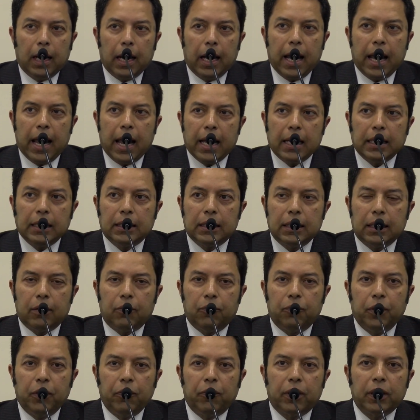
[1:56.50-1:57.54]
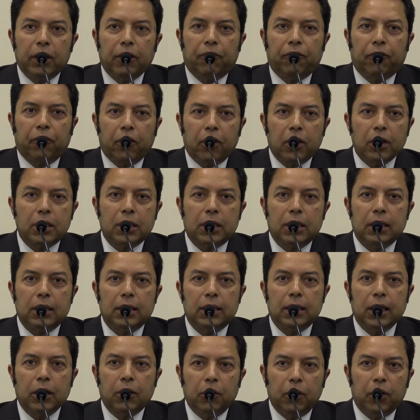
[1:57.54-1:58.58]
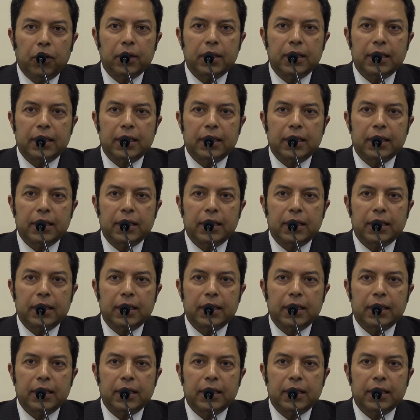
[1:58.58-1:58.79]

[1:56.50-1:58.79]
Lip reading: and we were the first secular